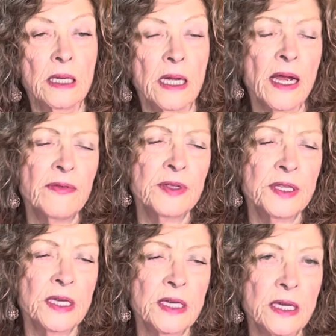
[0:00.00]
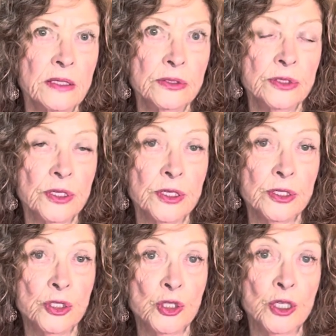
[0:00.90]
Everything else is
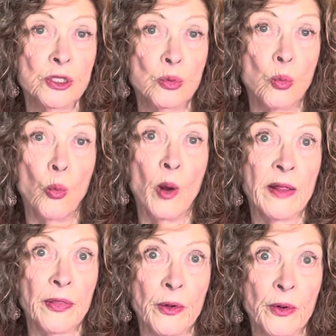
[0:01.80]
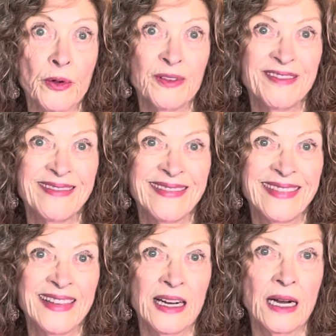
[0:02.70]
just weather."
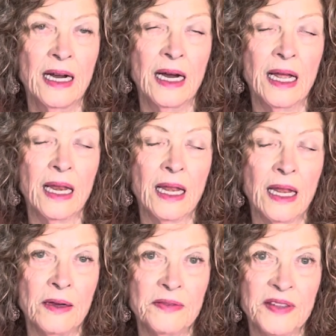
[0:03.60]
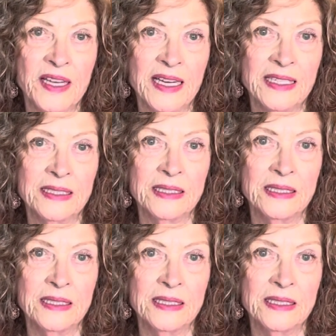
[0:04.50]
Love that.